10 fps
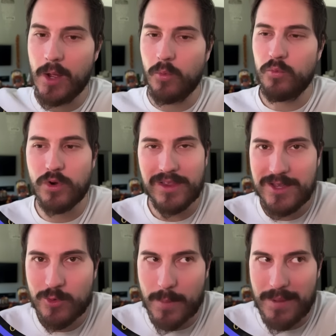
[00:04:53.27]

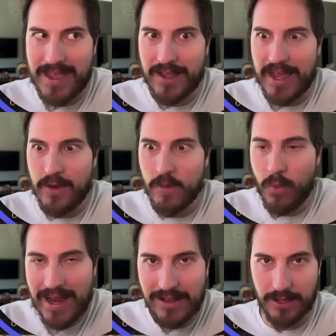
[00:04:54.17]
really you were paying a
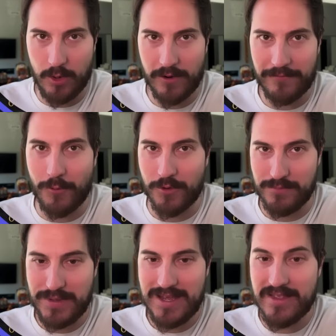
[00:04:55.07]
way lower
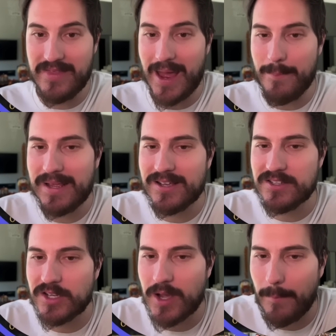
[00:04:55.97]
forward P than that
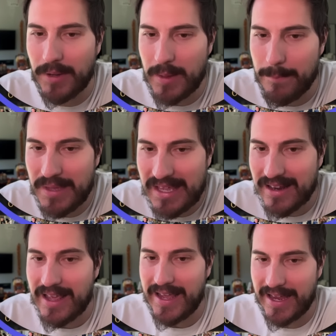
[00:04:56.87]
because the company
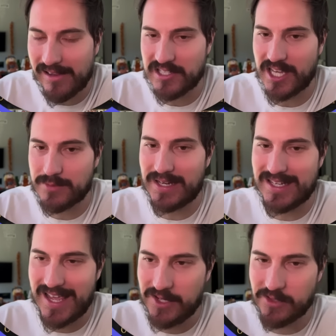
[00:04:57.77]
beat analyst
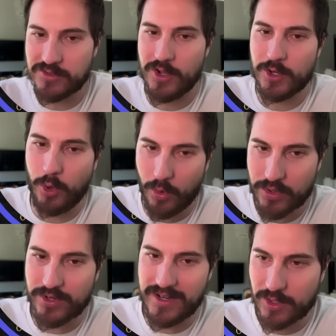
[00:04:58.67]
expectations
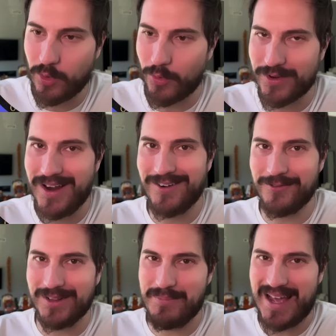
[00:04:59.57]
quarter in and quarter out
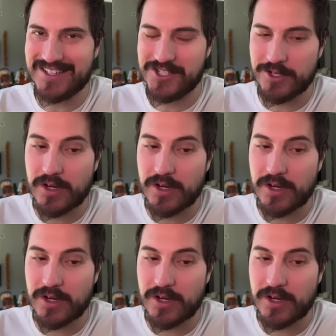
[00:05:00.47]
over the past year.